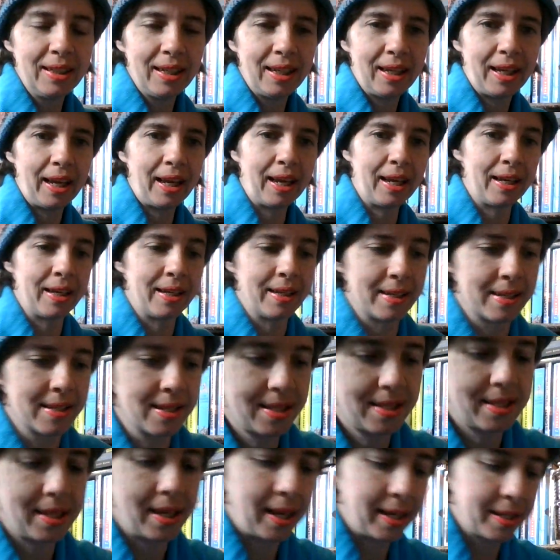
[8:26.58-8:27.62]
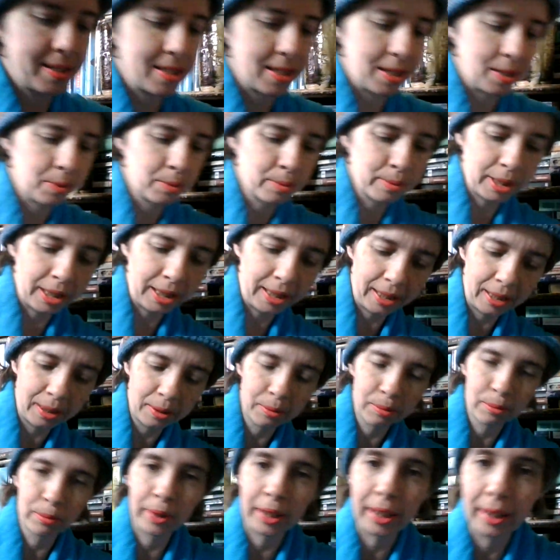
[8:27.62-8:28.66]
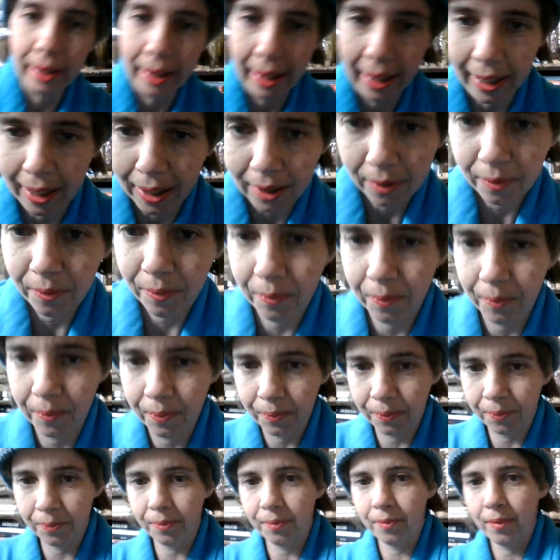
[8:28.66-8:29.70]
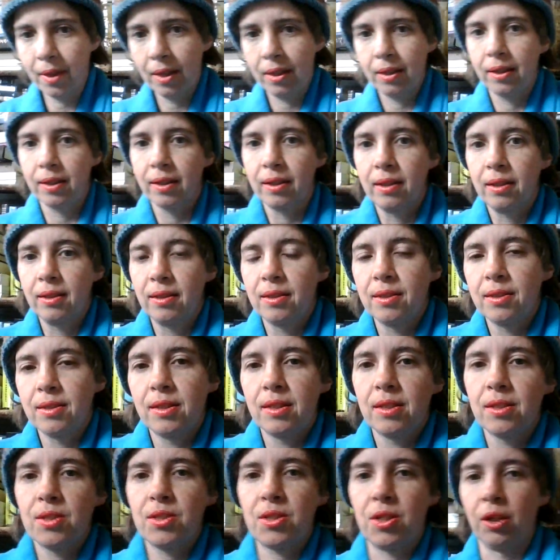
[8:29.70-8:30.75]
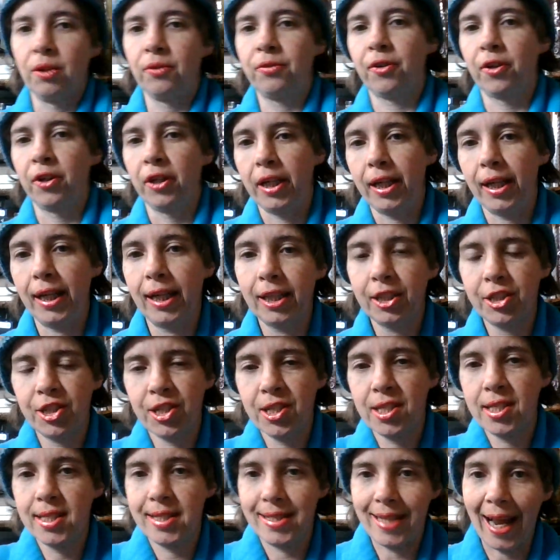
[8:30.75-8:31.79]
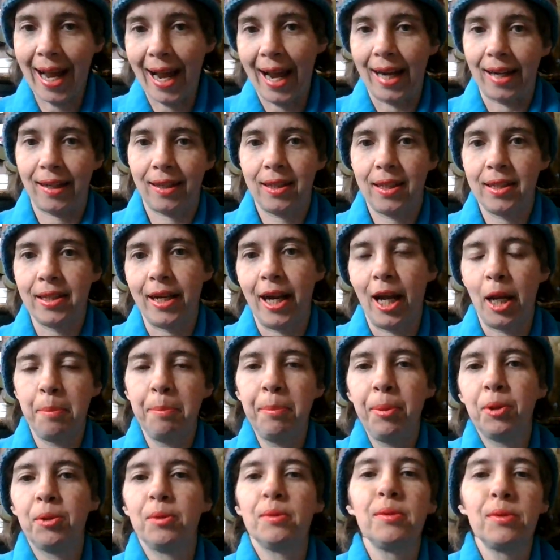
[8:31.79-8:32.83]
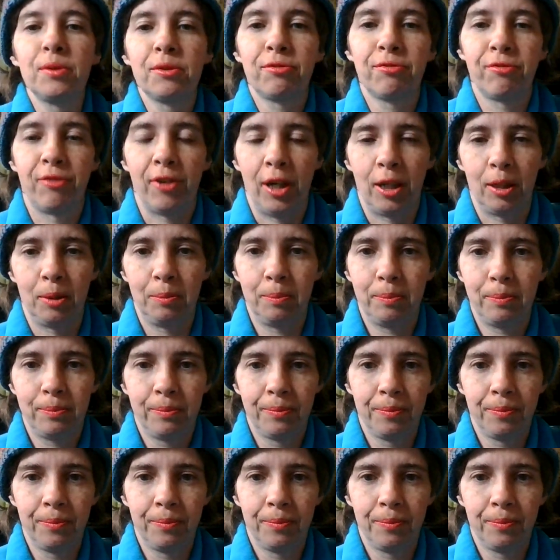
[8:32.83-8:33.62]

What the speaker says: is it's a reading relay. So for each stack that I pulled from,